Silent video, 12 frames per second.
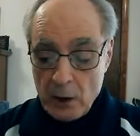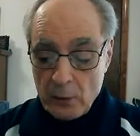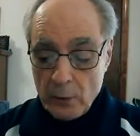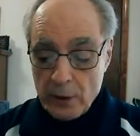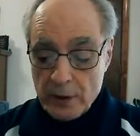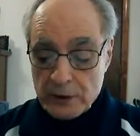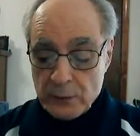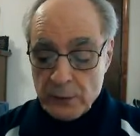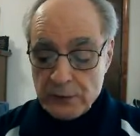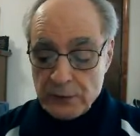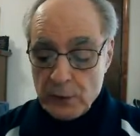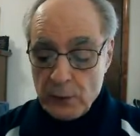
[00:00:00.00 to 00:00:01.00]
words
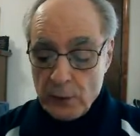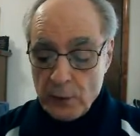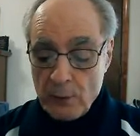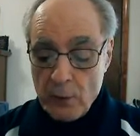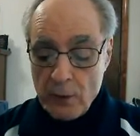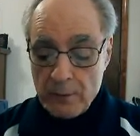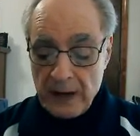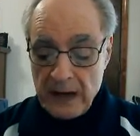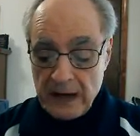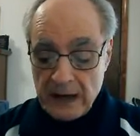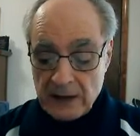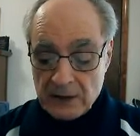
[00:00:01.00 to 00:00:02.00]
with two or more
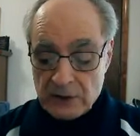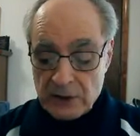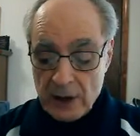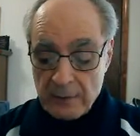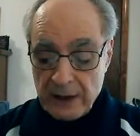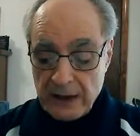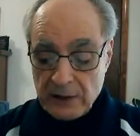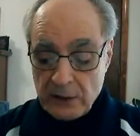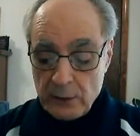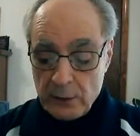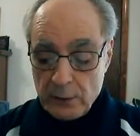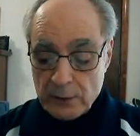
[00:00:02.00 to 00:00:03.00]
meanings shall be
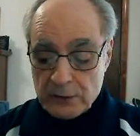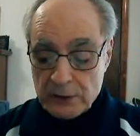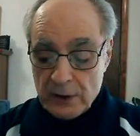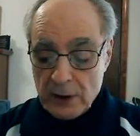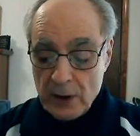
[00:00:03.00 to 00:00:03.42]
used